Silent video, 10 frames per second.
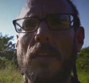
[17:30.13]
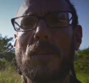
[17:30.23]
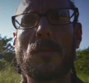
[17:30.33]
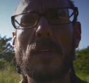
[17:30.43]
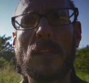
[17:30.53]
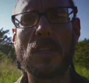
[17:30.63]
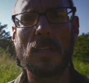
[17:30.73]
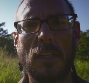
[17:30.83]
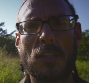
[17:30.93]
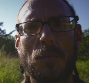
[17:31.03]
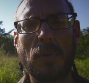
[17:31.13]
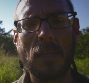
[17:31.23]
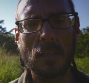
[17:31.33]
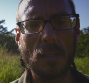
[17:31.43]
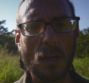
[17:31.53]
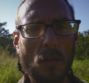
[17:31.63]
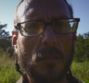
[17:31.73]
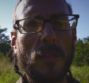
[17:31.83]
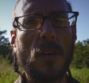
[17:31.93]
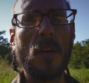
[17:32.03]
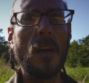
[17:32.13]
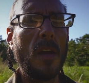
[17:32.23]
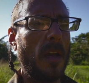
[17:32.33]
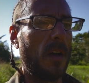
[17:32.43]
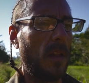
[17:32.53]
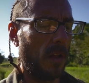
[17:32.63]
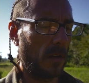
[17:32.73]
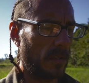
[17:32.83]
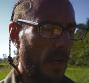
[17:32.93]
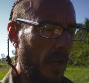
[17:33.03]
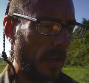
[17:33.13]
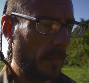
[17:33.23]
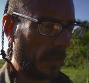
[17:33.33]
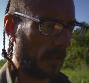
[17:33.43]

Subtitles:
this region, it's been known for a long time that